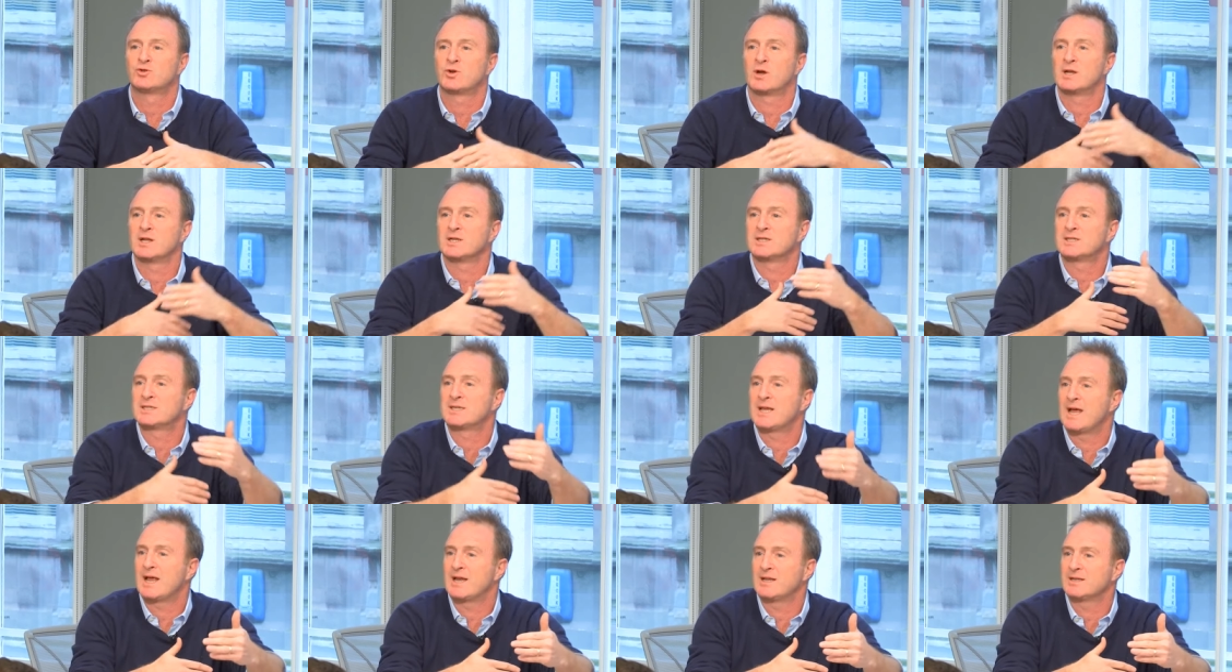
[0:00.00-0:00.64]
trying to
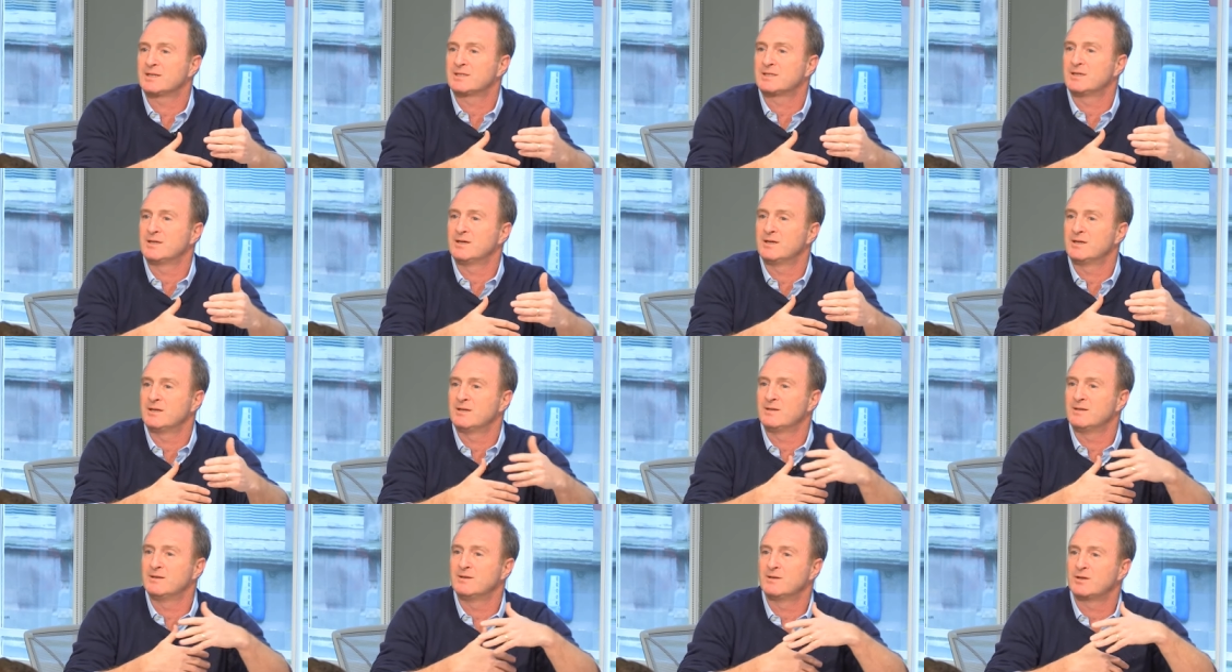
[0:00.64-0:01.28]
sell a
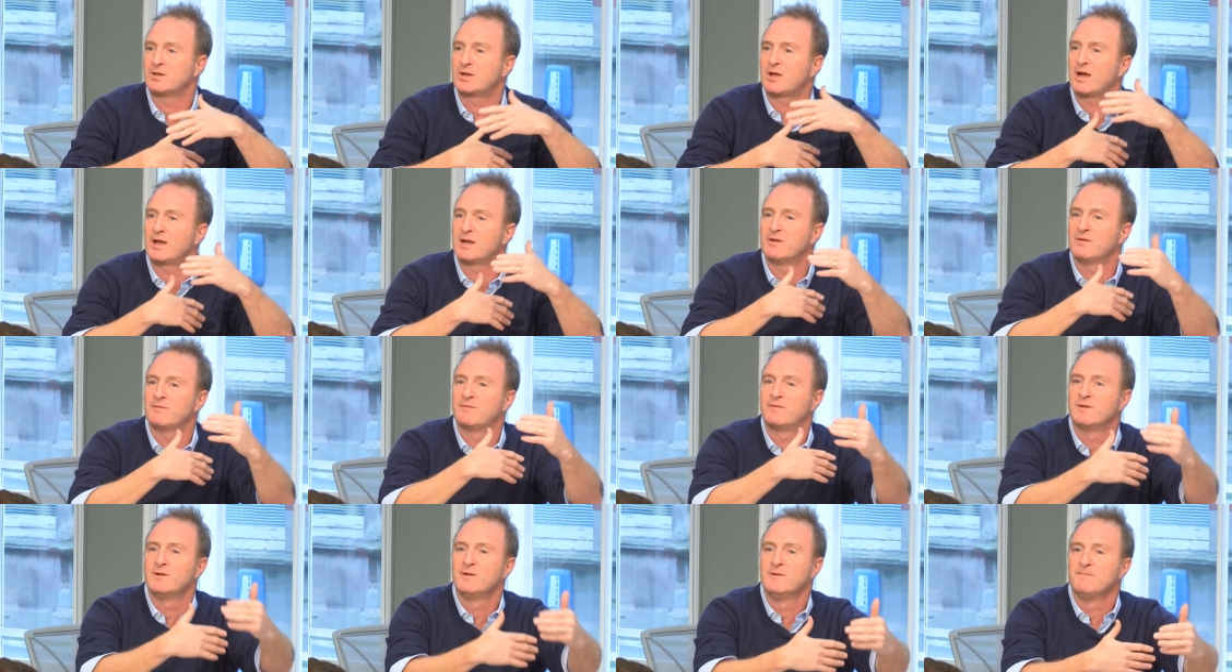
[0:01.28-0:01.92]
certain
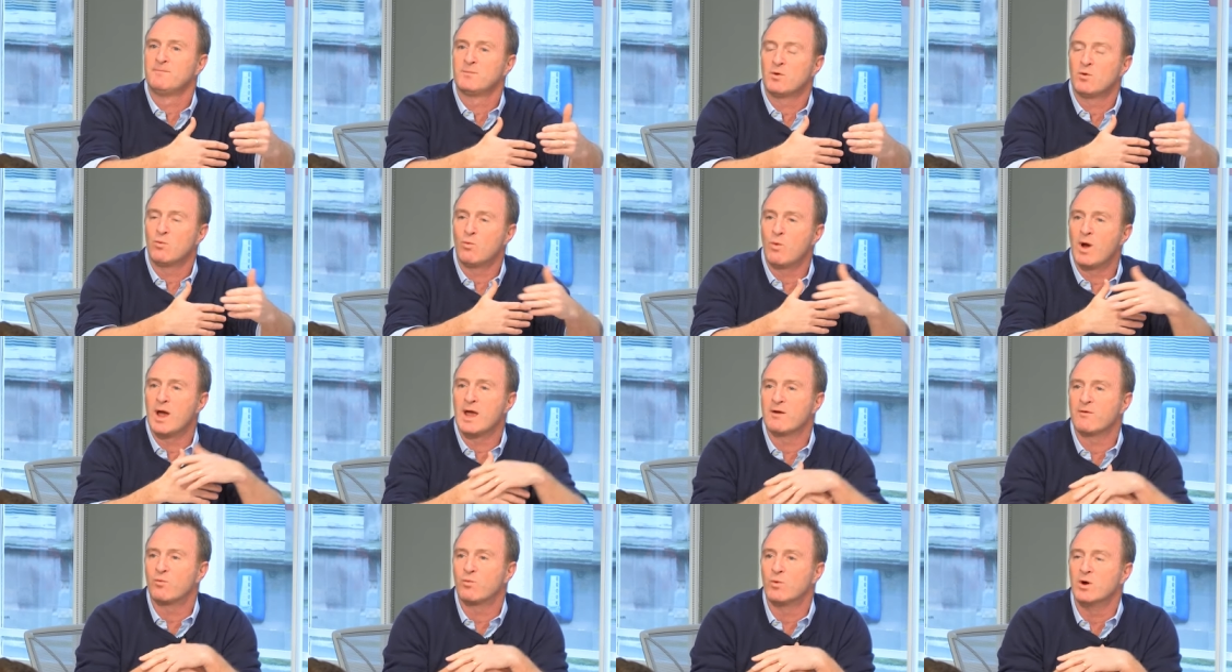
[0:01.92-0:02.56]
kind of
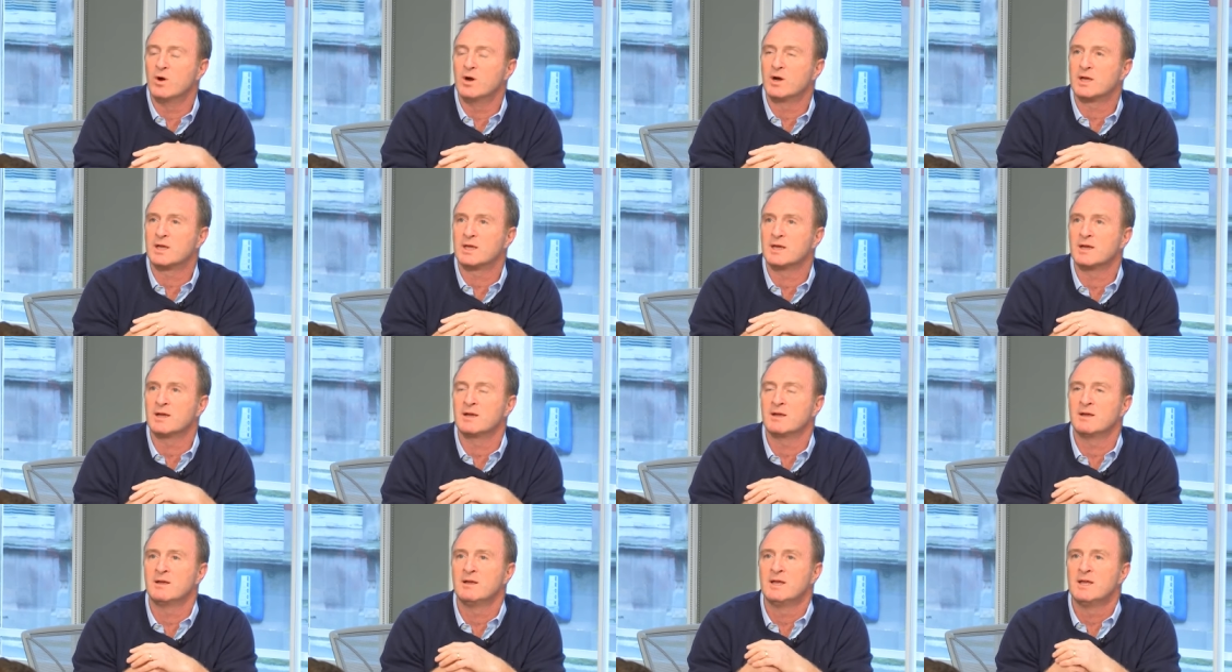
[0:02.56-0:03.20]
way of
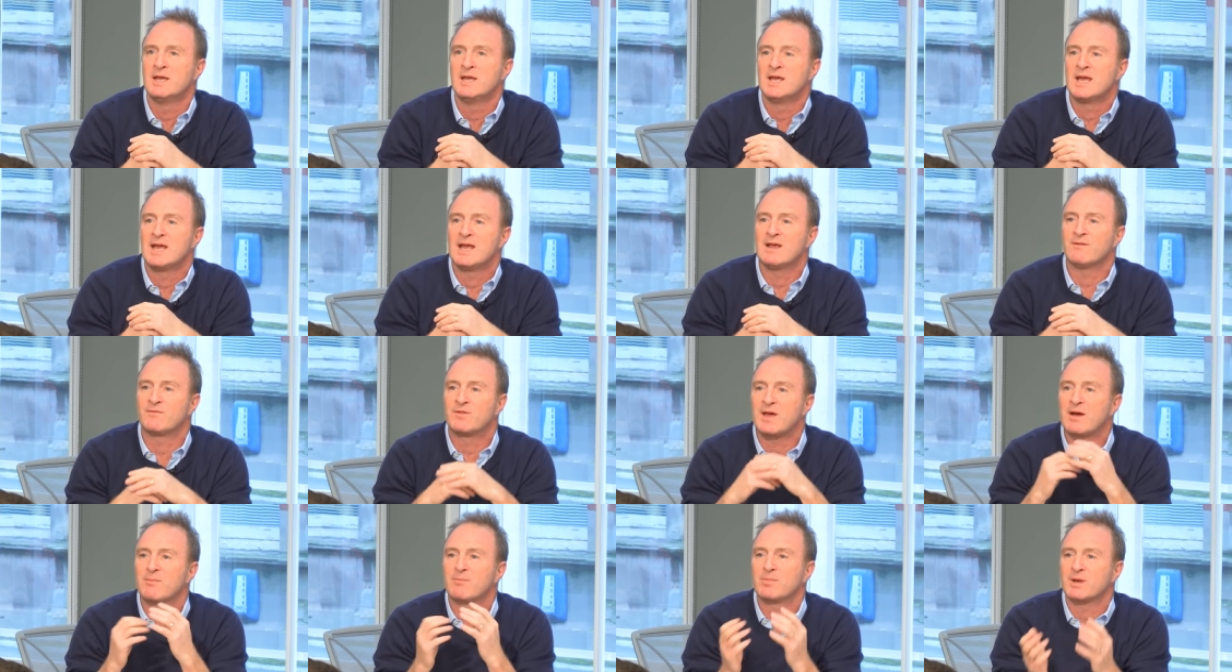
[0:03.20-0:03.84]
working,
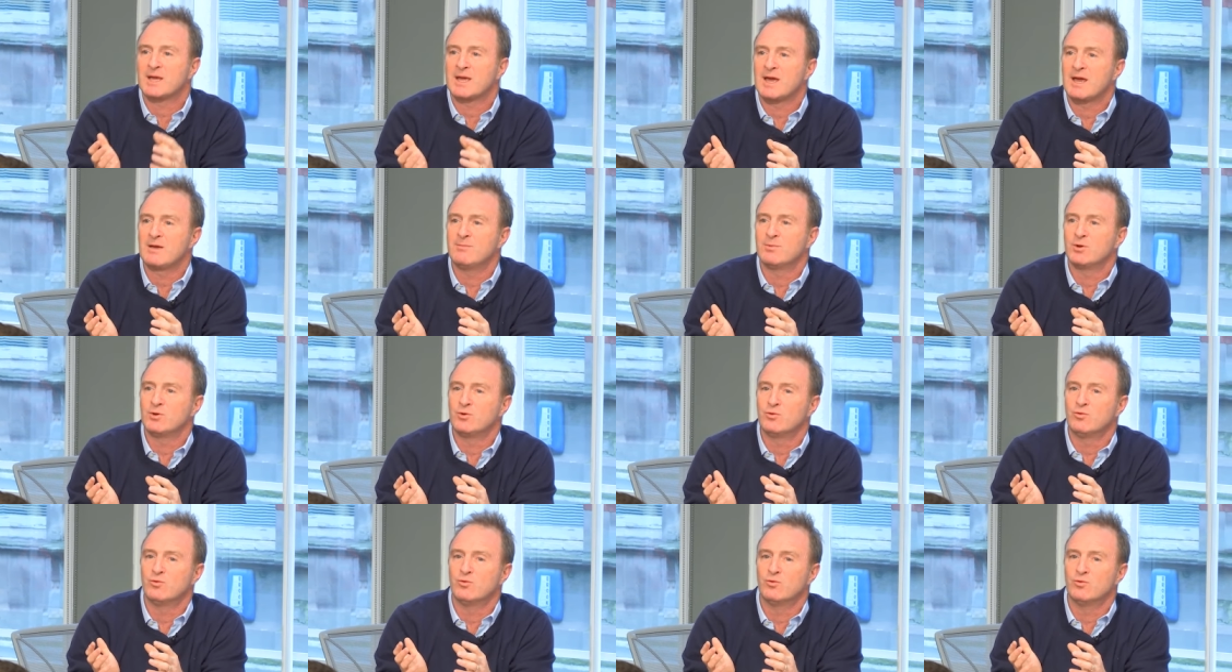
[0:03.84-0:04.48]
if that
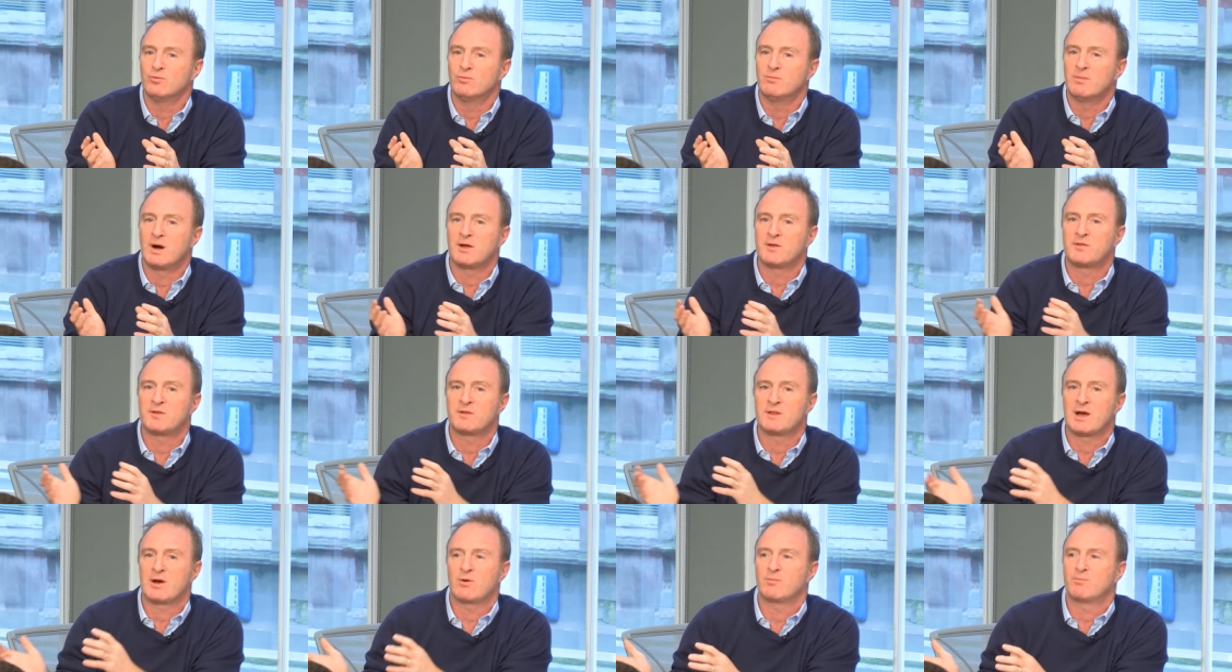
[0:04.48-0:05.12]
became a norm,
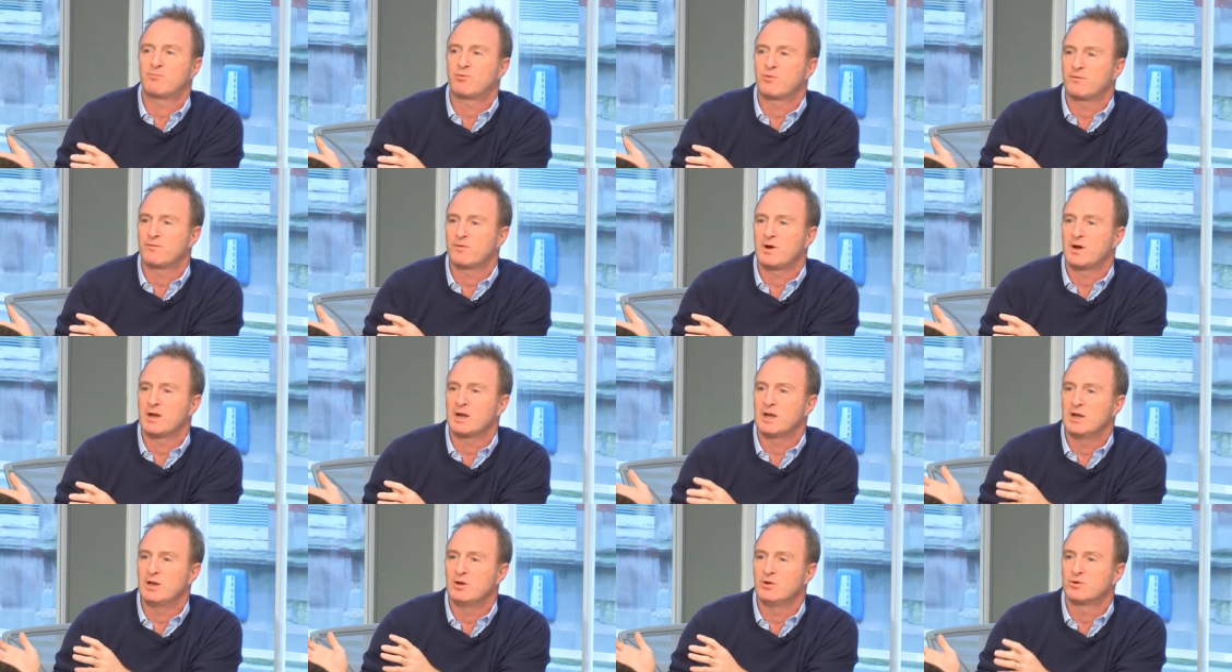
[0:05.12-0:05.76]
I think that would
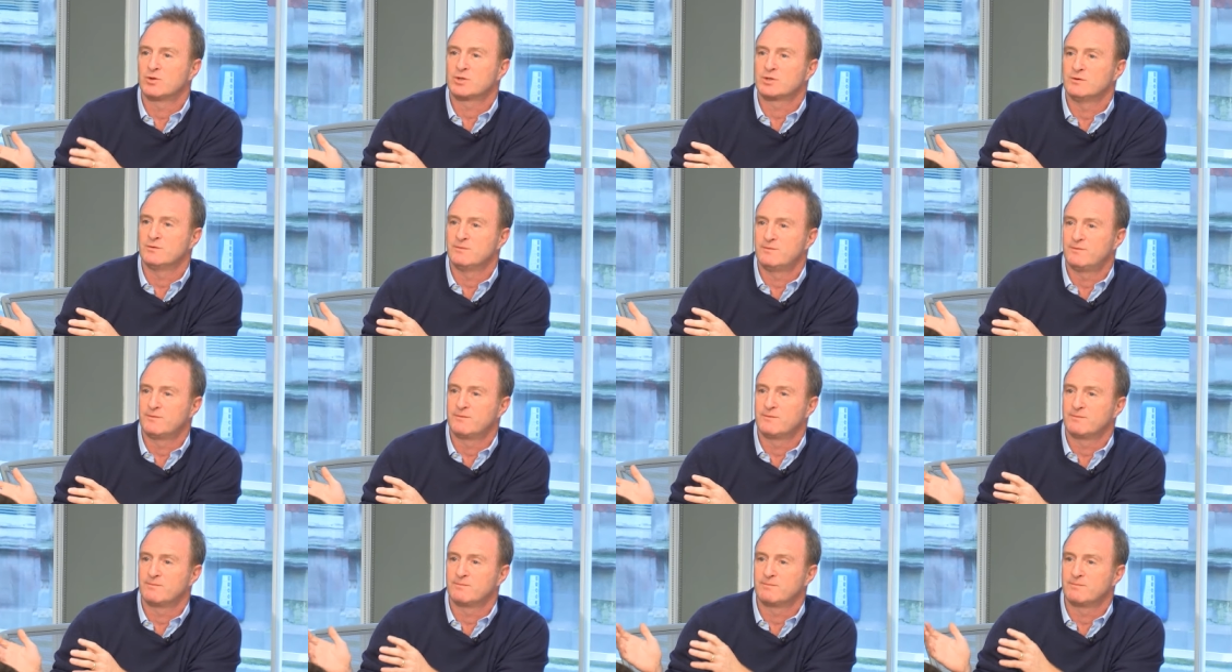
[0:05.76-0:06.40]
provide a lot
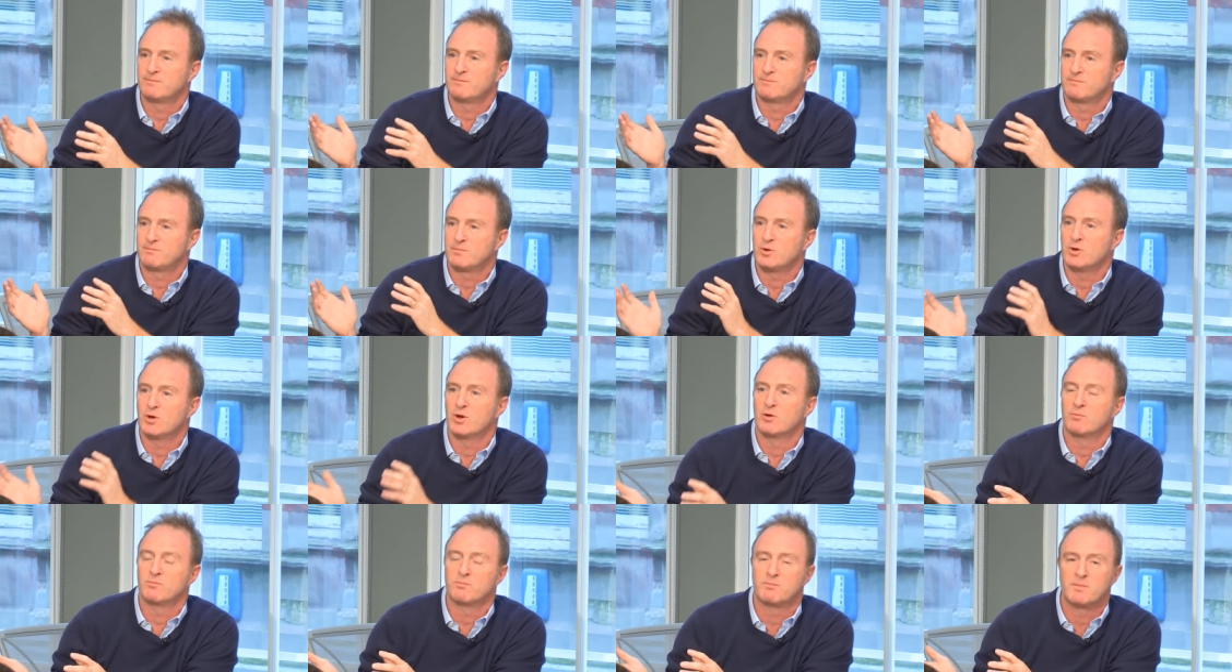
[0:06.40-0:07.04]
of,
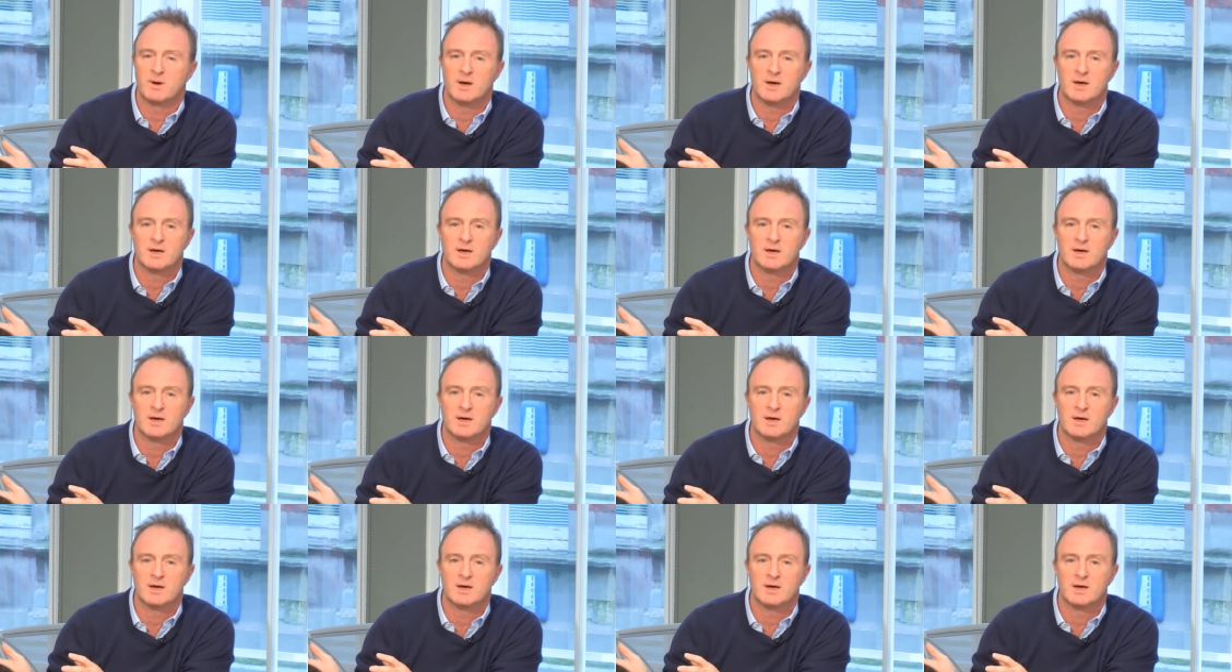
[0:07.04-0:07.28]
you know,